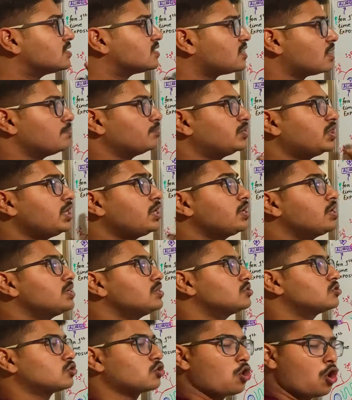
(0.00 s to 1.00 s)
something
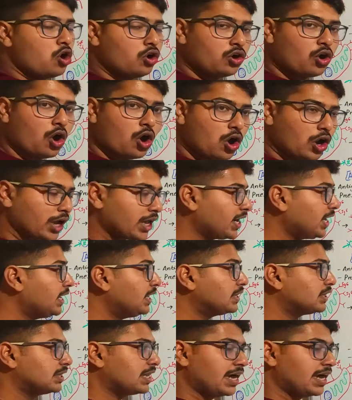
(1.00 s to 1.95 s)
is wrong occurring,